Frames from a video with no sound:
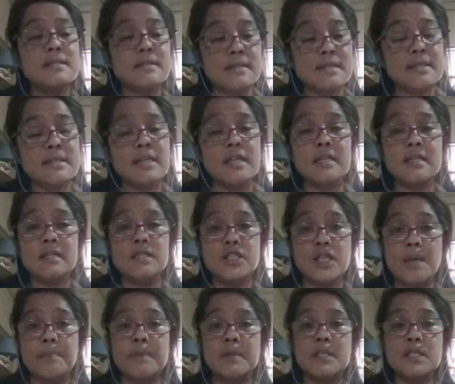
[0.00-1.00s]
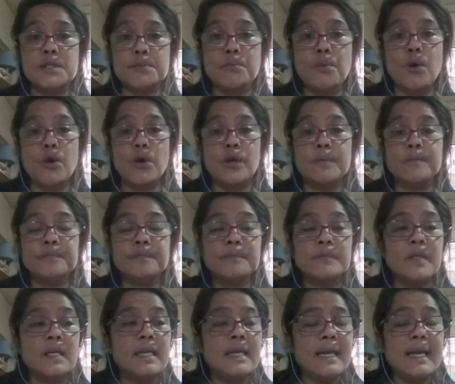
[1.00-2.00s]
study Japanese more,
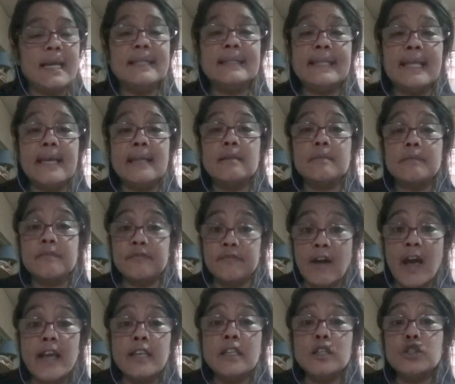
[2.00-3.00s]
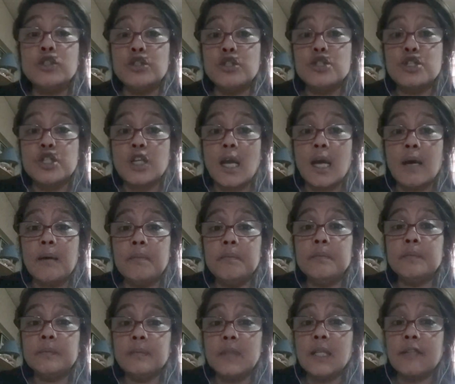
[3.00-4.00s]
and then find a good job
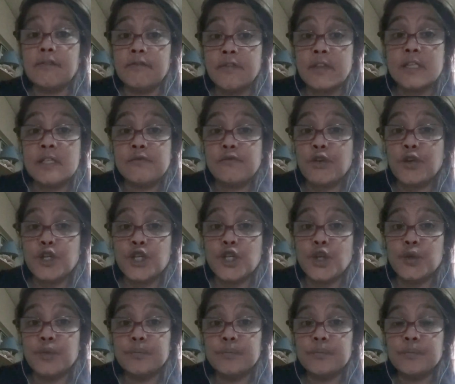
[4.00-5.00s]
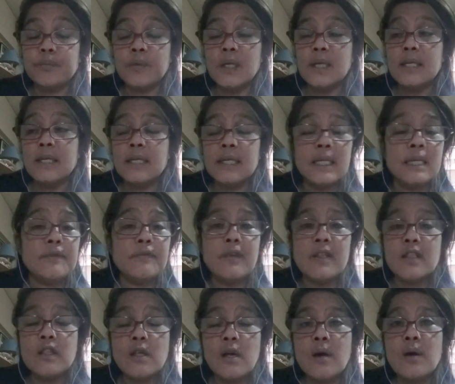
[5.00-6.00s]
that fits for you.
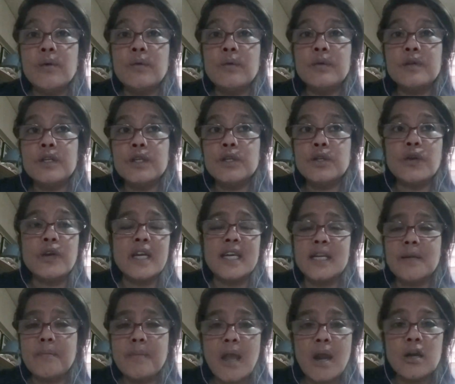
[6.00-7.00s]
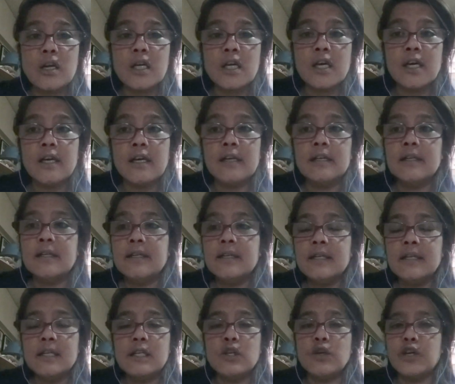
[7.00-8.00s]
Even though you're in America,
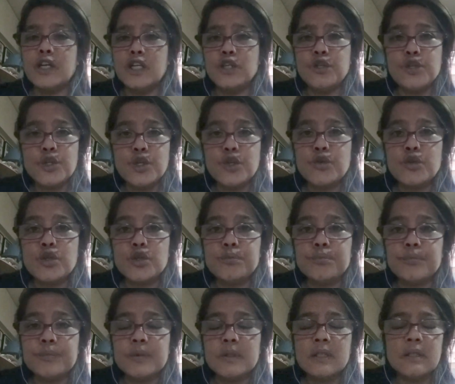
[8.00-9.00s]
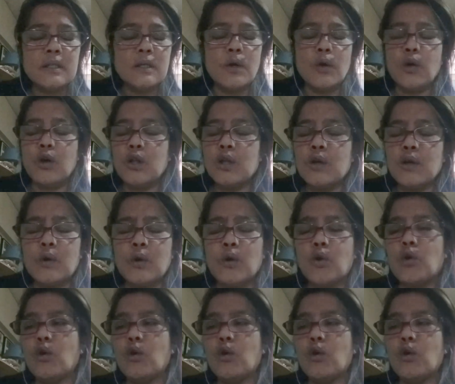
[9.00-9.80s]
you're in Europe, or